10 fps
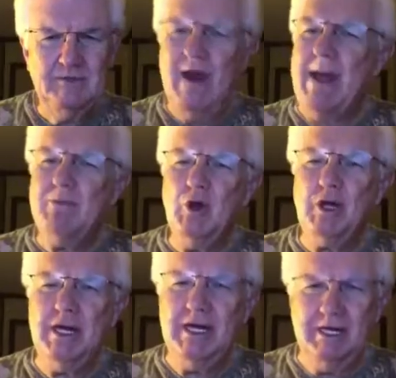Grab your
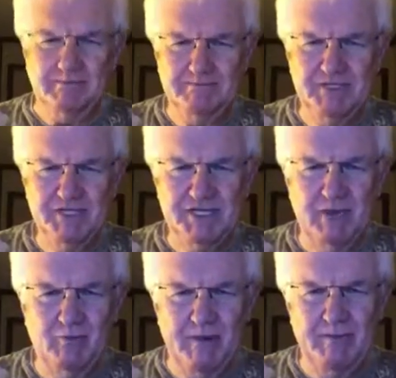cup,
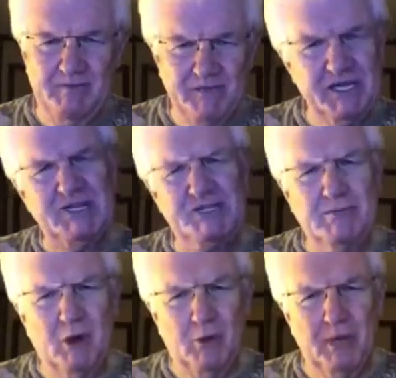sit with me for just
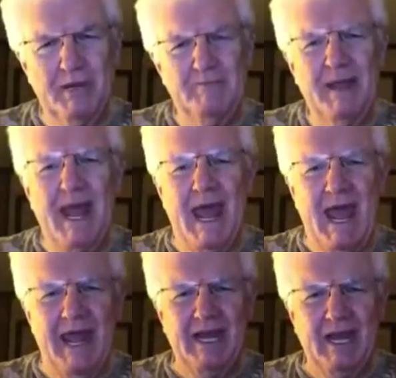a moment,
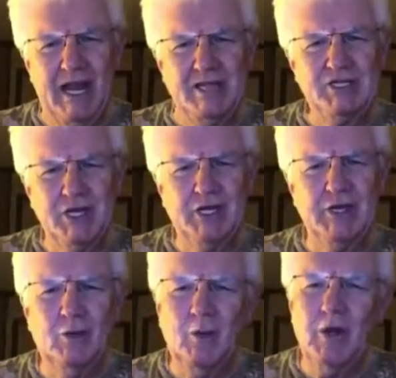and let's look
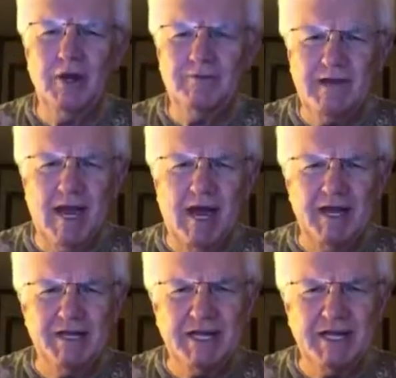at the Word of God